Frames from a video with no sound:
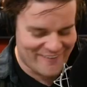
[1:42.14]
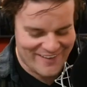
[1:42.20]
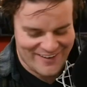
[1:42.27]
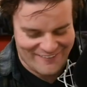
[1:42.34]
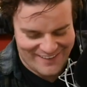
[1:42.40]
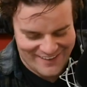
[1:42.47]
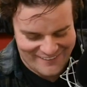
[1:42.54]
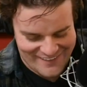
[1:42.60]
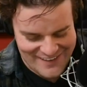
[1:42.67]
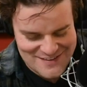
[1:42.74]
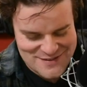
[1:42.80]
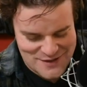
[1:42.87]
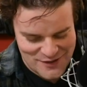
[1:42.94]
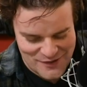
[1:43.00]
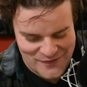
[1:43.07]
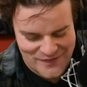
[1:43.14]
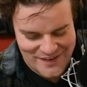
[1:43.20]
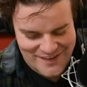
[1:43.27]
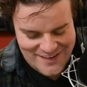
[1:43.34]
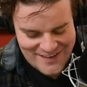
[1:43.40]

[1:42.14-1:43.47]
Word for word: All right. All right. All right. So.